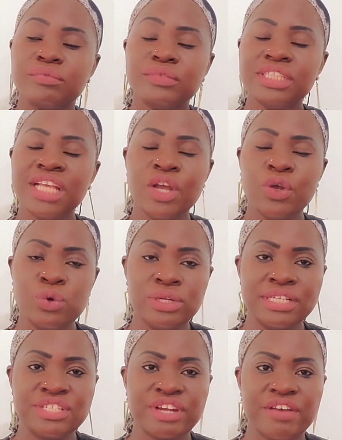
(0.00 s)
I
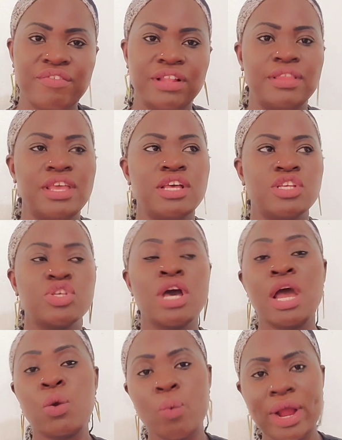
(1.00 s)
couldn't travel. So
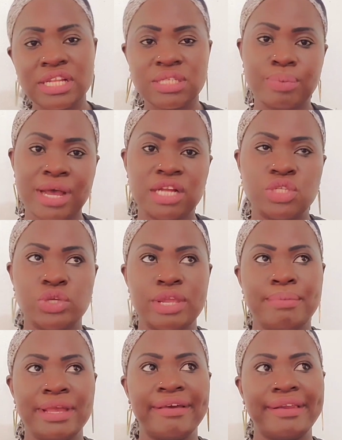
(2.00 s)
I went back to
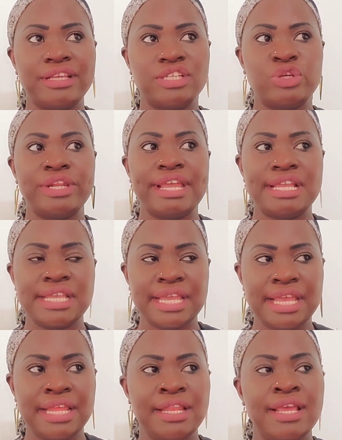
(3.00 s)
immigration
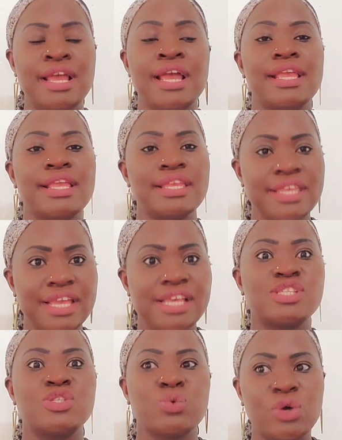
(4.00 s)
again.
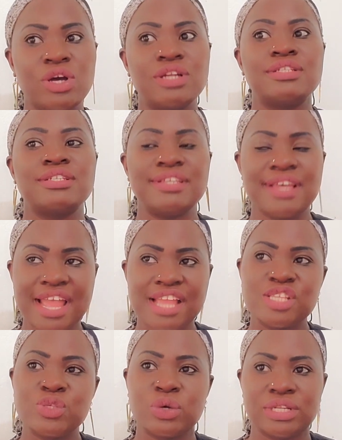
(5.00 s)
Guess what,
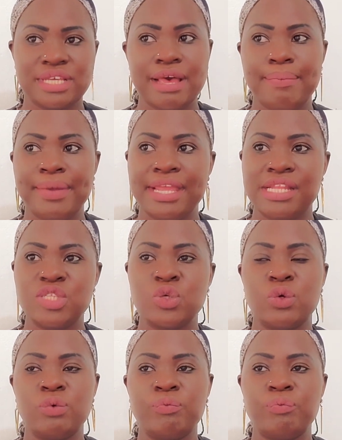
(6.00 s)
guys? What happened?
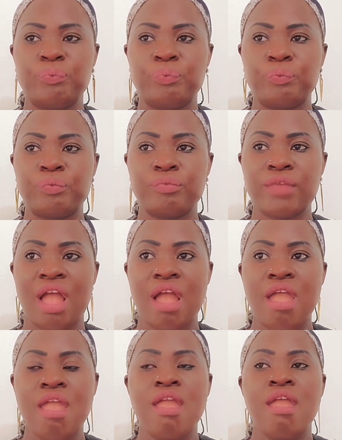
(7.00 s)
So
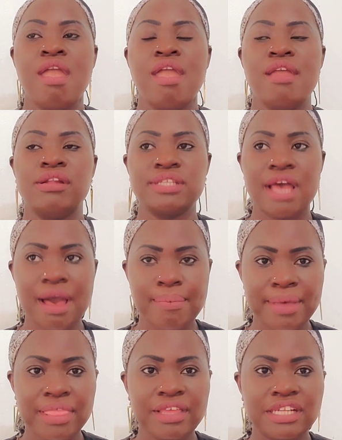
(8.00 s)
it
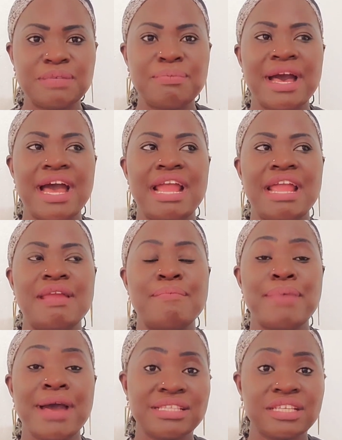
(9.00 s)
happened that my
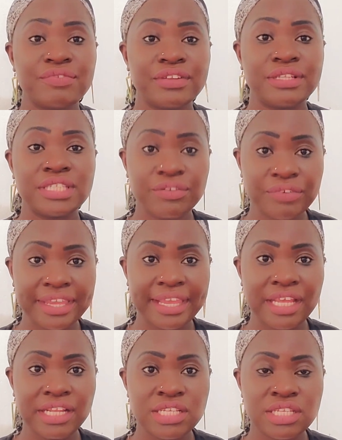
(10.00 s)
birth
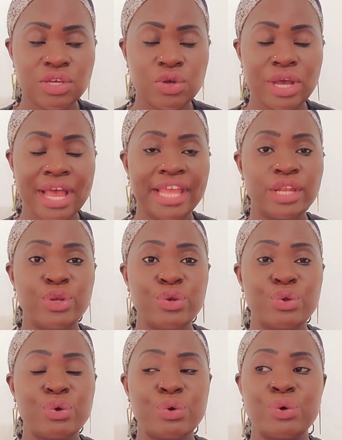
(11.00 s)
certificate had
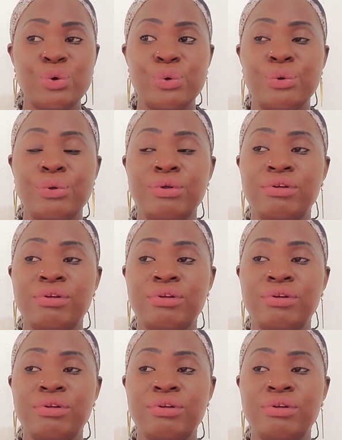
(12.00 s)
no